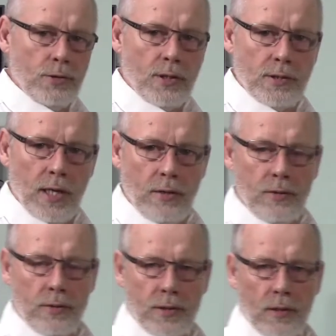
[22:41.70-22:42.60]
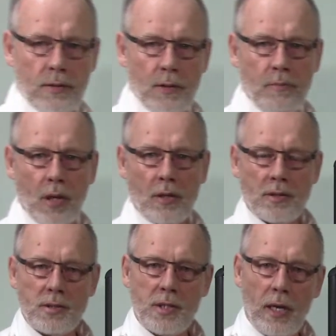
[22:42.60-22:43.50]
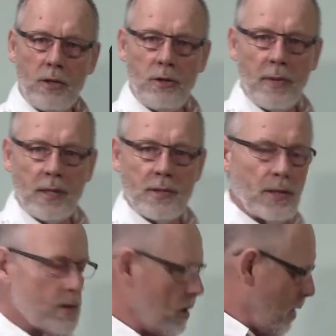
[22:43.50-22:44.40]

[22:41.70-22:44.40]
you continue to, to build and scale your business,